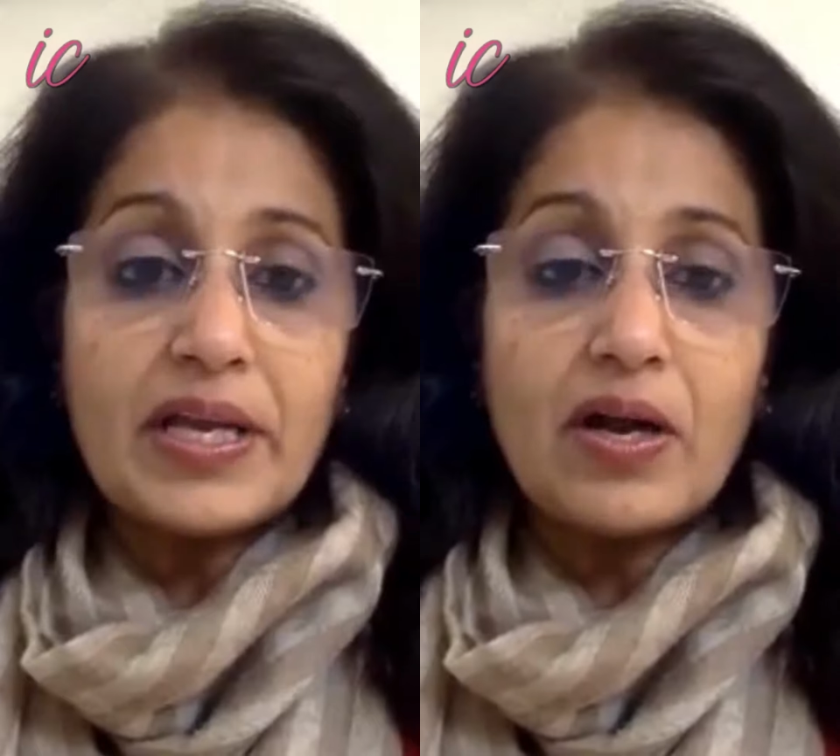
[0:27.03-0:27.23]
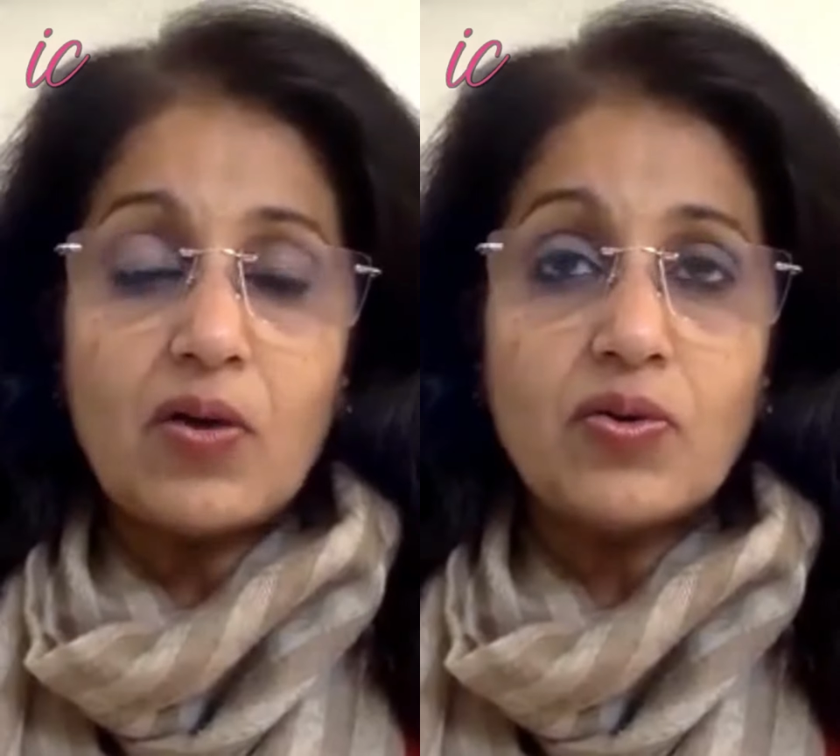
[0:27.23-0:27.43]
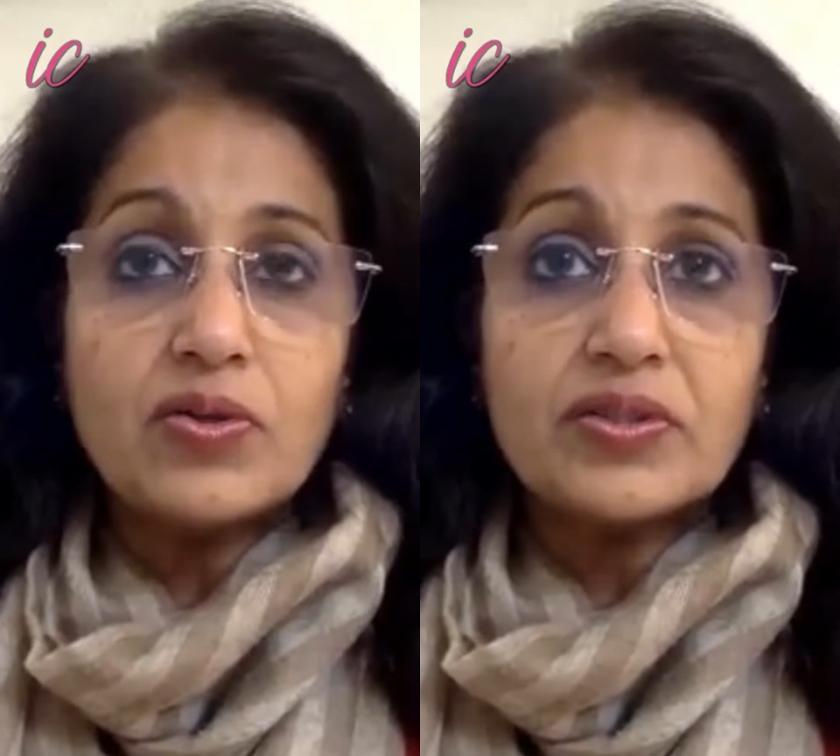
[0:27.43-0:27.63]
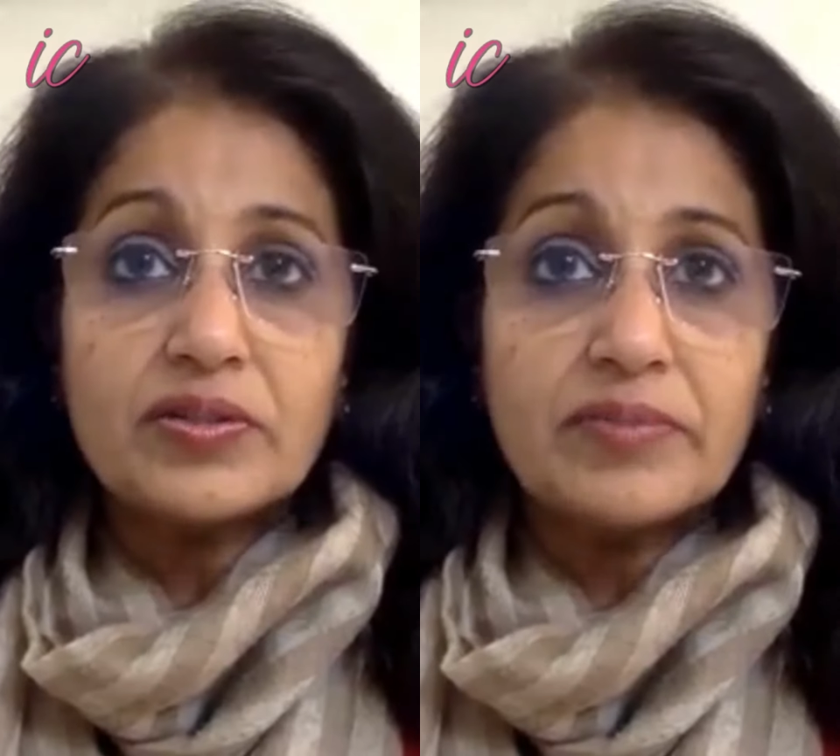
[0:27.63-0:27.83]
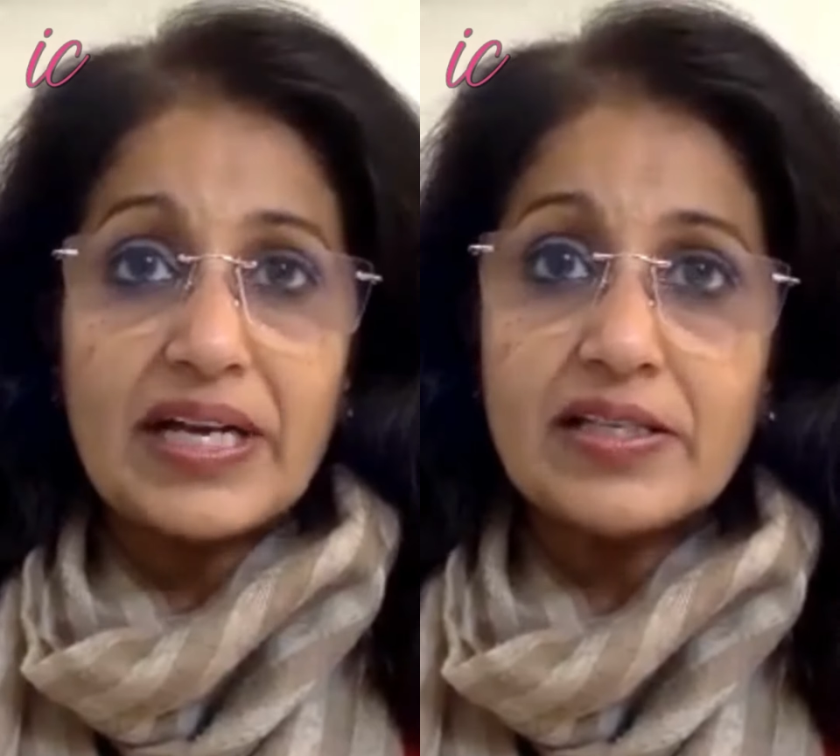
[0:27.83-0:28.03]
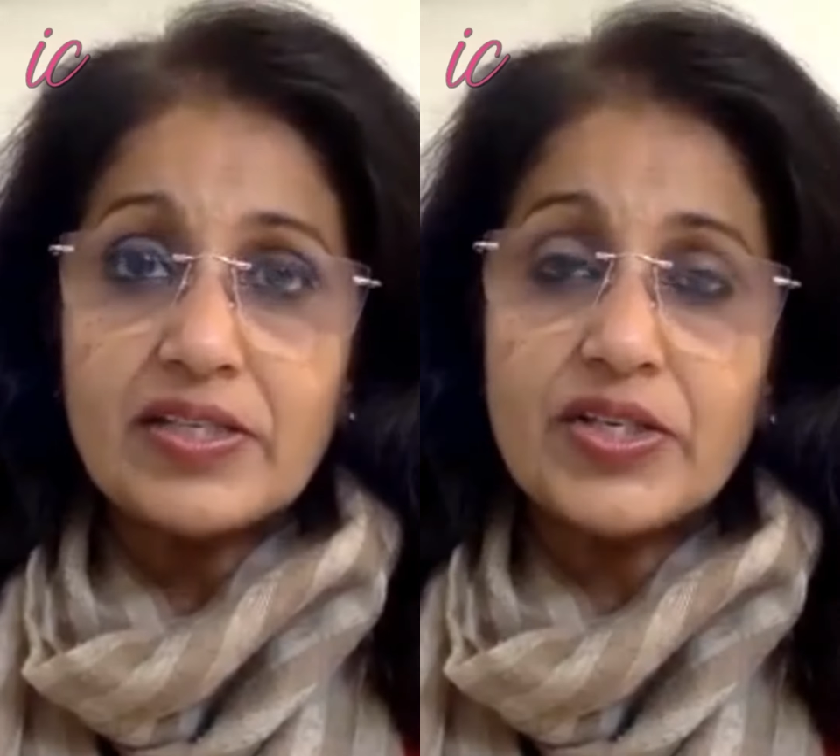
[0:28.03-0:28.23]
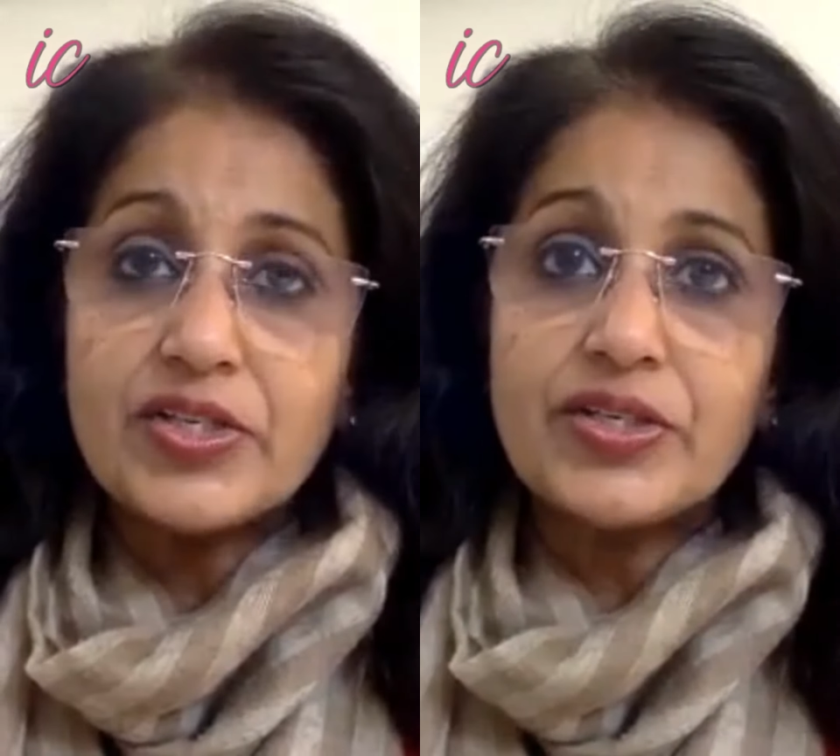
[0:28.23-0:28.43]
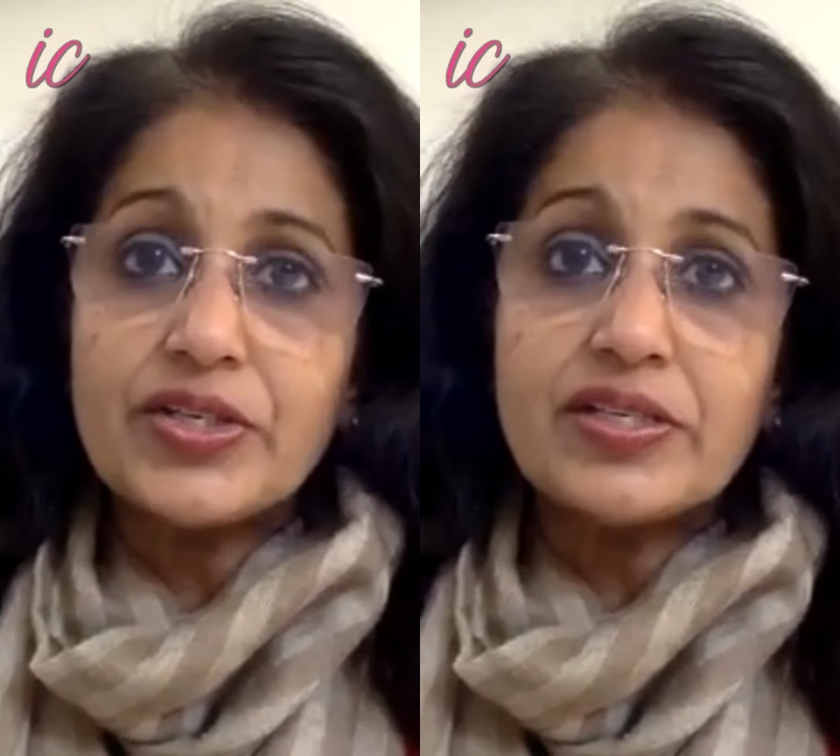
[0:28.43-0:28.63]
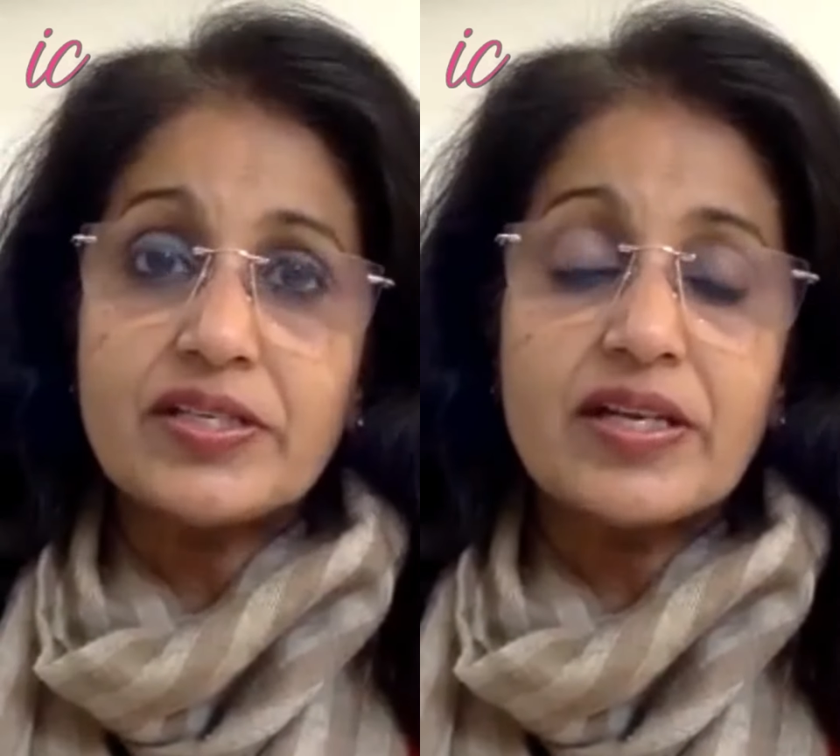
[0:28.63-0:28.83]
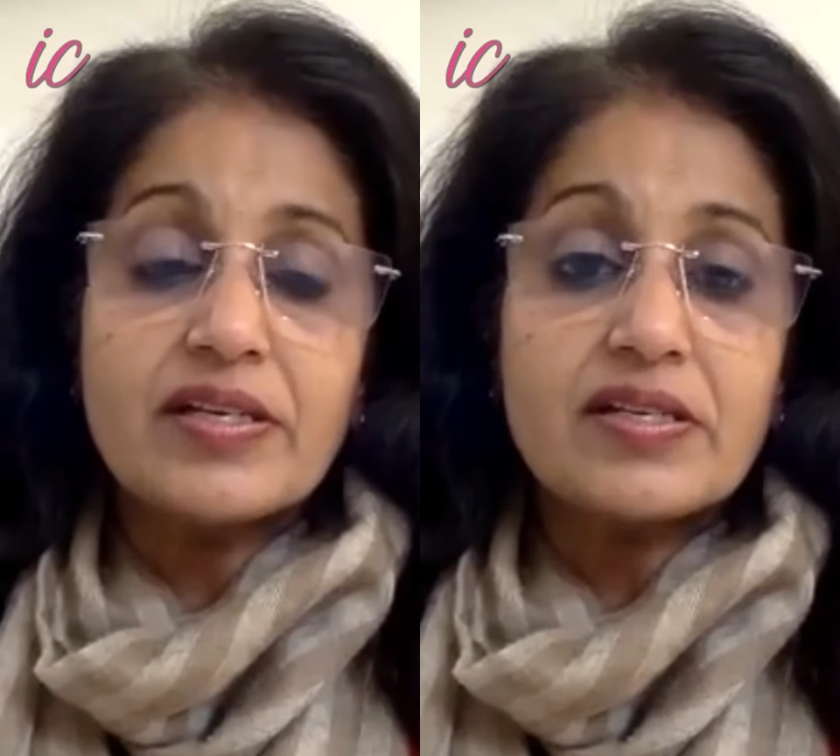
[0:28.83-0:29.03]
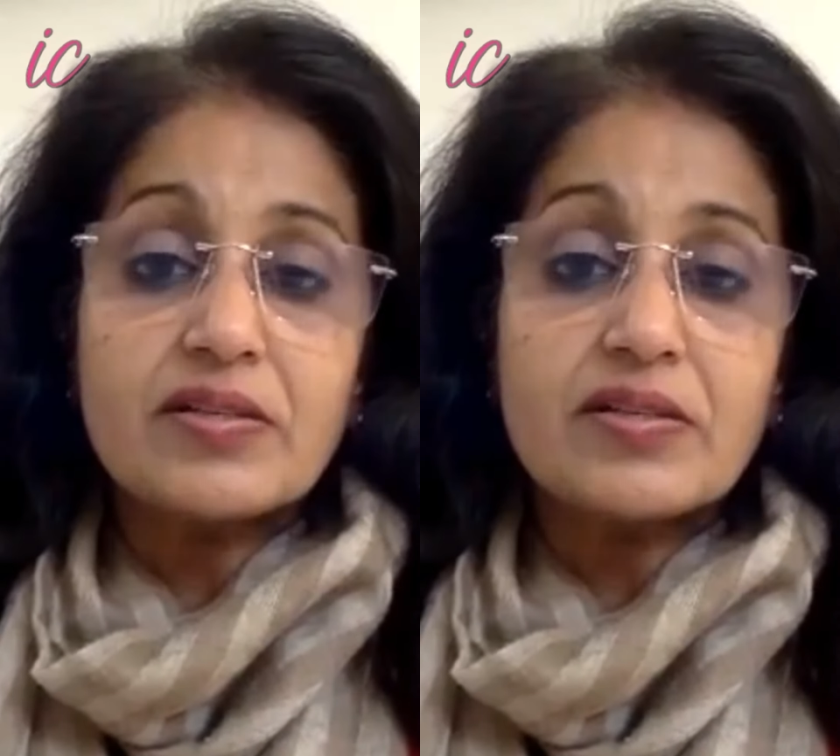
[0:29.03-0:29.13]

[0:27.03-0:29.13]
out, my suggestion is that